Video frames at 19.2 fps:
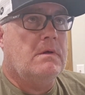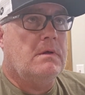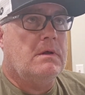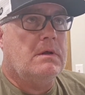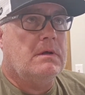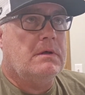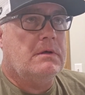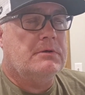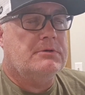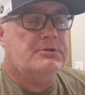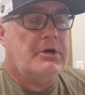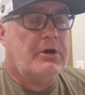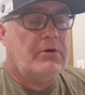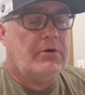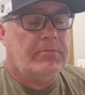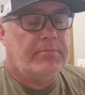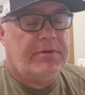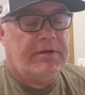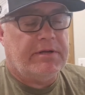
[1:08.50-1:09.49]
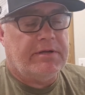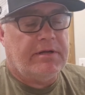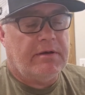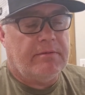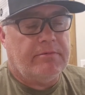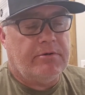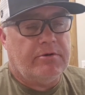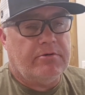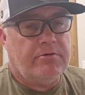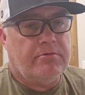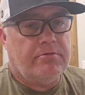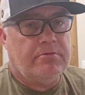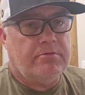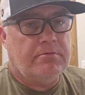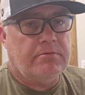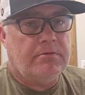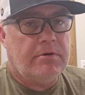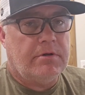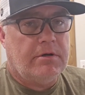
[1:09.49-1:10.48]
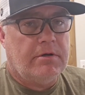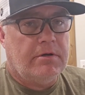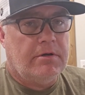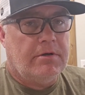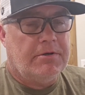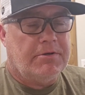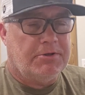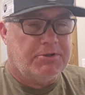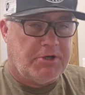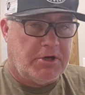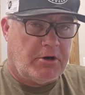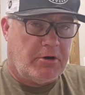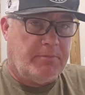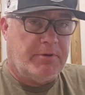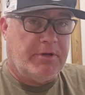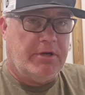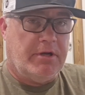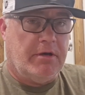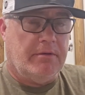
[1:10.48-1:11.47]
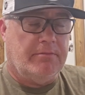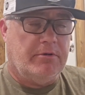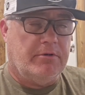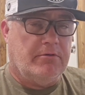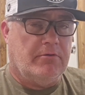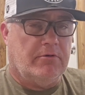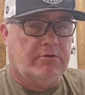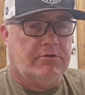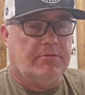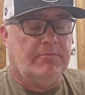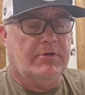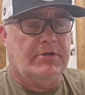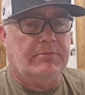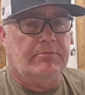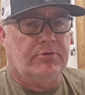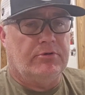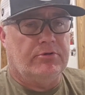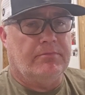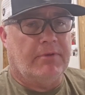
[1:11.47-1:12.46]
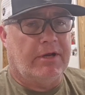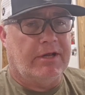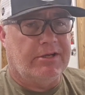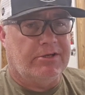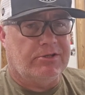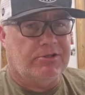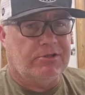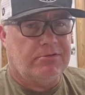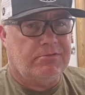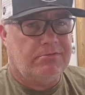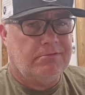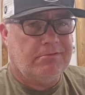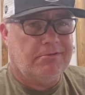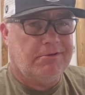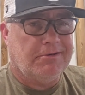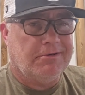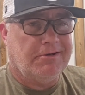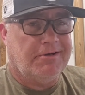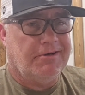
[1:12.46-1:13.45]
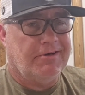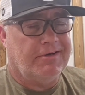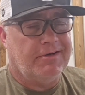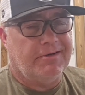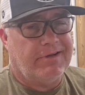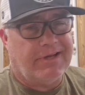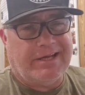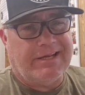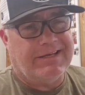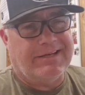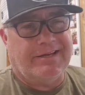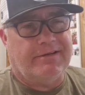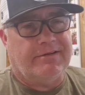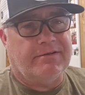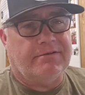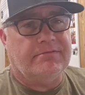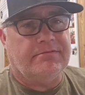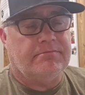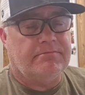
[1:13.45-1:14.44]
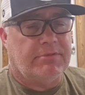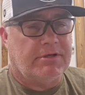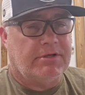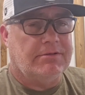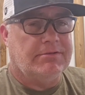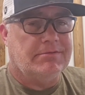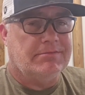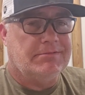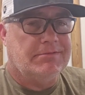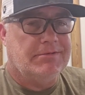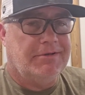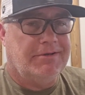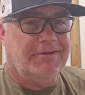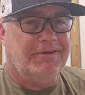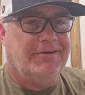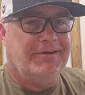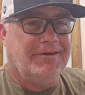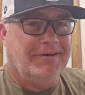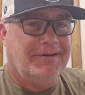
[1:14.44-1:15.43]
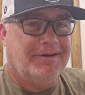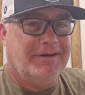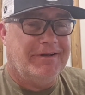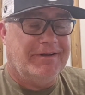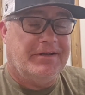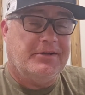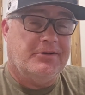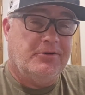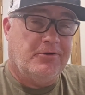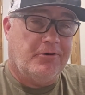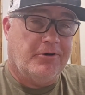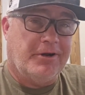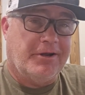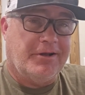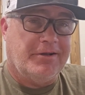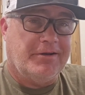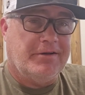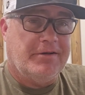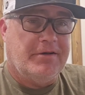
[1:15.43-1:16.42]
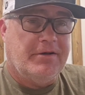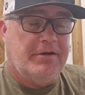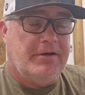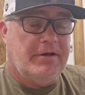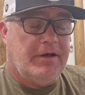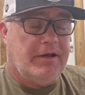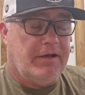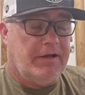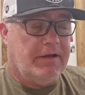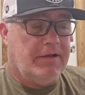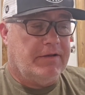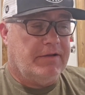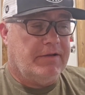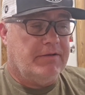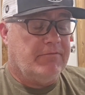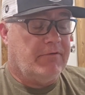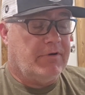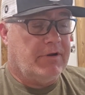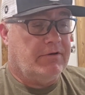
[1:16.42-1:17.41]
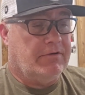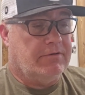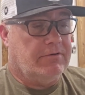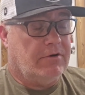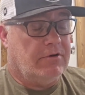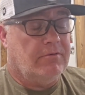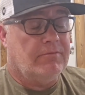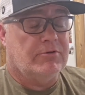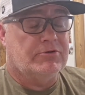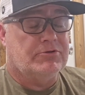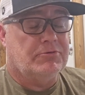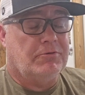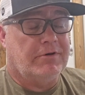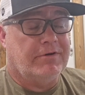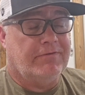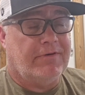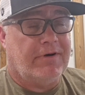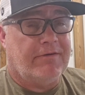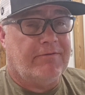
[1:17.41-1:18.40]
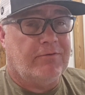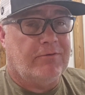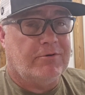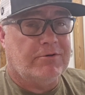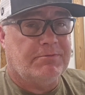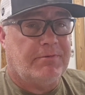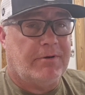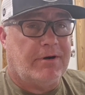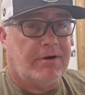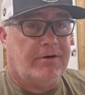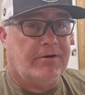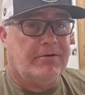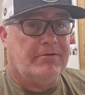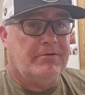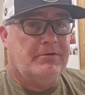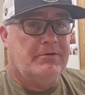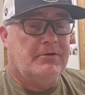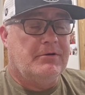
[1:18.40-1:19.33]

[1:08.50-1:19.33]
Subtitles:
JRPW. The JRPW ultimately blew my engine. It didn't, but it did during it. And it ran almost 25 horsepower